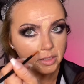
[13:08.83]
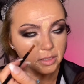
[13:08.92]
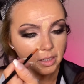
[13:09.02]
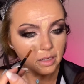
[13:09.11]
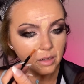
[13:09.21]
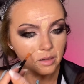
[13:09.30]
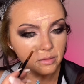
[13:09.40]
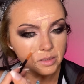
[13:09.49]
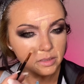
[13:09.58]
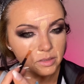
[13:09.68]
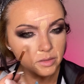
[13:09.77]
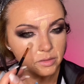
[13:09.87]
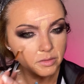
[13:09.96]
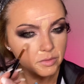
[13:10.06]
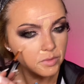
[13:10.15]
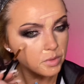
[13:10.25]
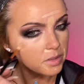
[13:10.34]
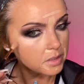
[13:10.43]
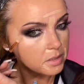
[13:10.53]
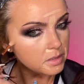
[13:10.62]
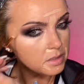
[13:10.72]
that I always use for
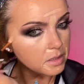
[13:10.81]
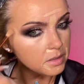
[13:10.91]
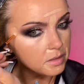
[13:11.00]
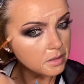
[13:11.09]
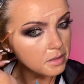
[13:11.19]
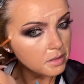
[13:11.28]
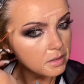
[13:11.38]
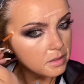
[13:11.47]
concealer.